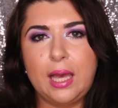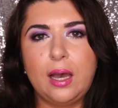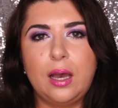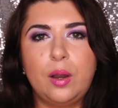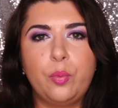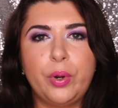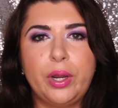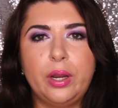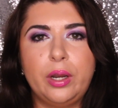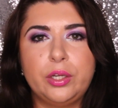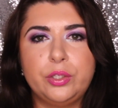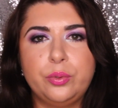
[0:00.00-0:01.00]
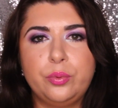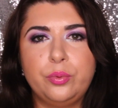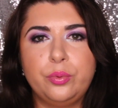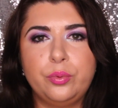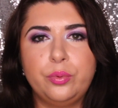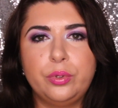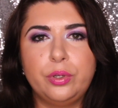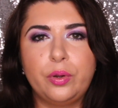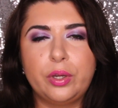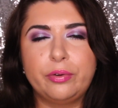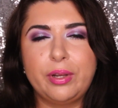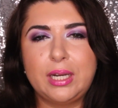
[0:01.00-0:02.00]
uh, where you you
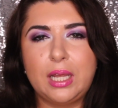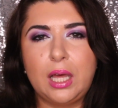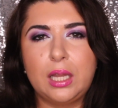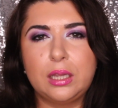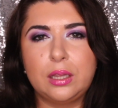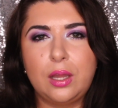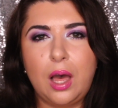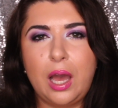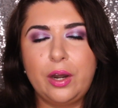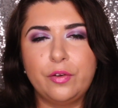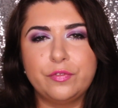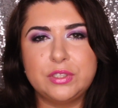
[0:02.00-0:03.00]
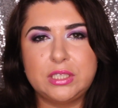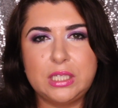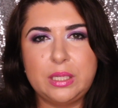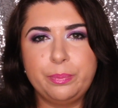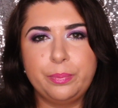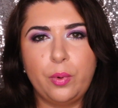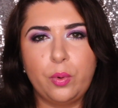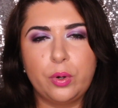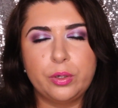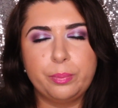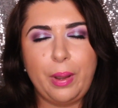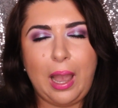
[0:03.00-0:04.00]
know create a lot of deep
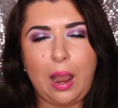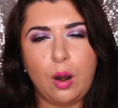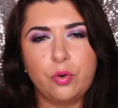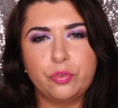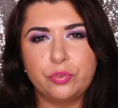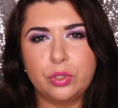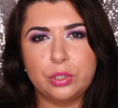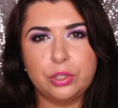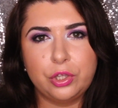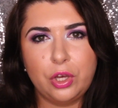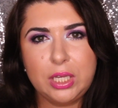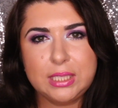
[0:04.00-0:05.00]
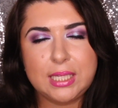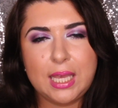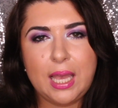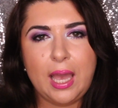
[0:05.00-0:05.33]
or powerful looks